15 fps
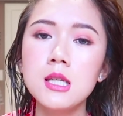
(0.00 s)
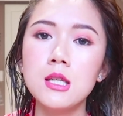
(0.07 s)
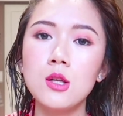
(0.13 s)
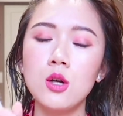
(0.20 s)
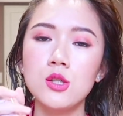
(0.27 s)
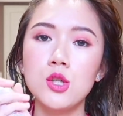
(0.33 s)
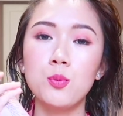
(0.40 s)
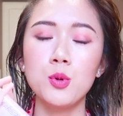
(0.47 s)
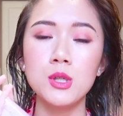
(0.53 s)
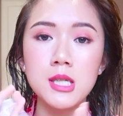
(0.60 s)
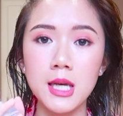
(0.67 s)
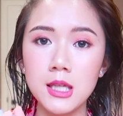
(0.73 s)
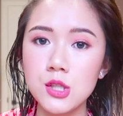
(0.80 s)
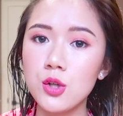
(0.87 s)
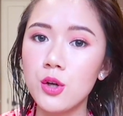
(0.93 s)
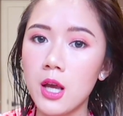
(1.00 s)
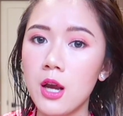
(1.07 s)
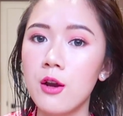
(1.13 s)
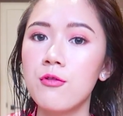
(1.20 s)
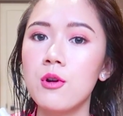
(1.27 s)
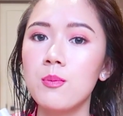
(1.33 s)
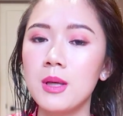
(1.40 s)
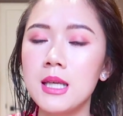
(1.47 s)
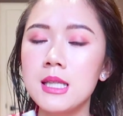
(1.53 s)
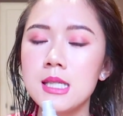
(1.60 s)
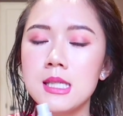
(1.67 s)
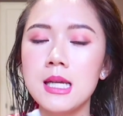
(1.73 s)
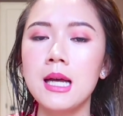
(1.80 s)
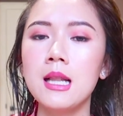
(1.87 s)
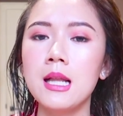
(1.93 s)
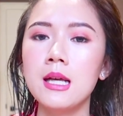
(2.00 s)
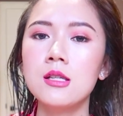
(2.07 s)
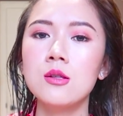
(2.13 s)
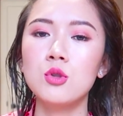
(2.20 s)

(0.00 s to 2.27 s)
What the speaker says: it also protects your hair from heat styling,